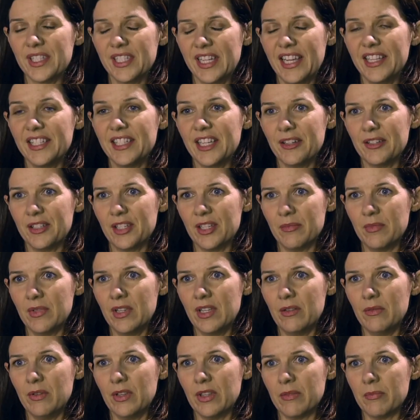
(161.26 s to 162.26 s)
stands out to
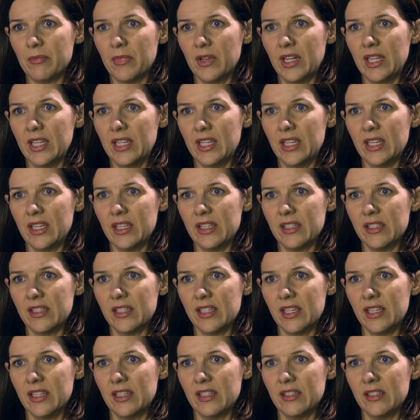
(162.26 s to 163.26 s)
me with Mike is
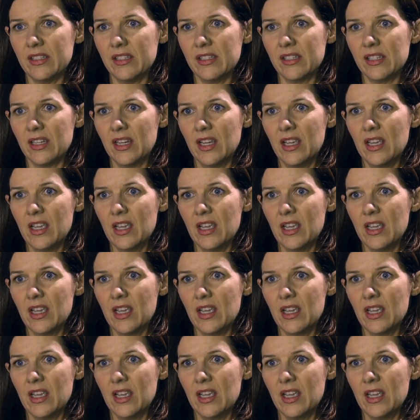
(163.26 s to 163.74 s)
his